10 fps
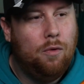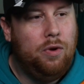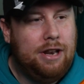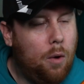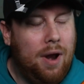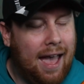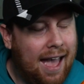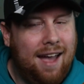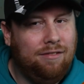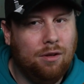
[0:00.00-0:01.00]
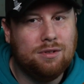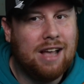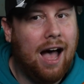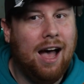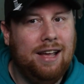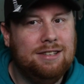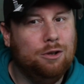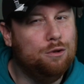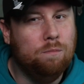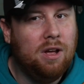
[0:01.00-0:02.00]
we don't have those guys,
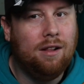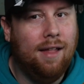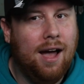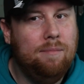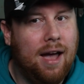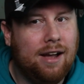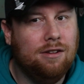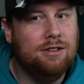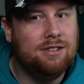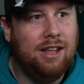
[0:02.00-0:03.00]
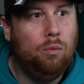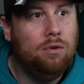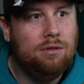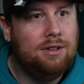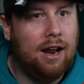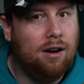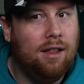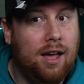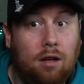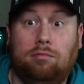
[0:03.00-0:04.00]
those middle linebackers. They don't, that are
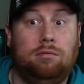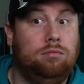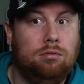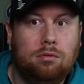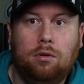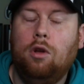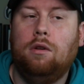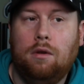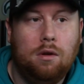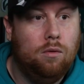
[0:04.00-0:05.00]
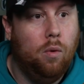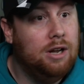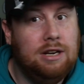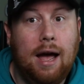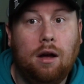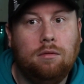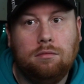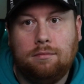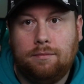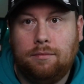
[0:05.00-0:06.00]
like, watch out.
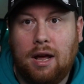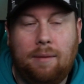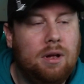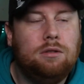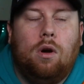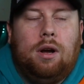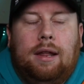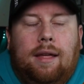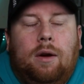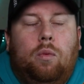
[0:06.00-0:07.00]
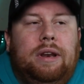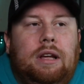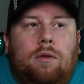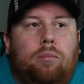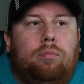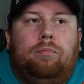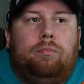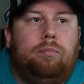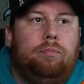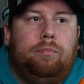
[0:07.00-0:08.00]
And I'm not talking like we need,
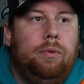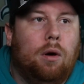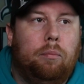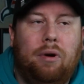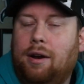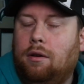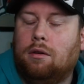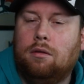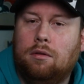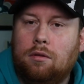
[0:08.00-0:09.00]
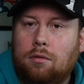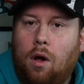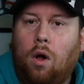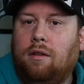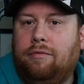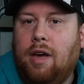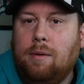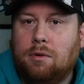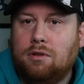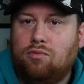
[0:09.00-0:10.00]
you know, perennial Hall of
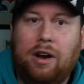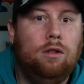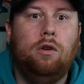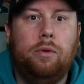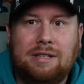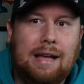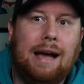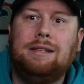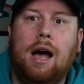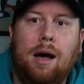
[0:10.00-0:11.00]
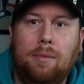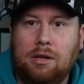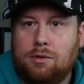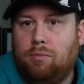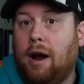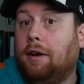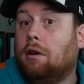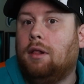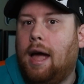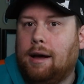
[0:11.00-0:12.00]
Famers, Ray Lewis, Zach Thomas, Brian
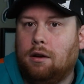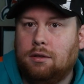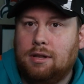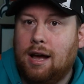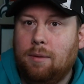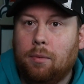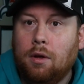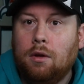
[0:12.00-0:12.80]
Urlacher type.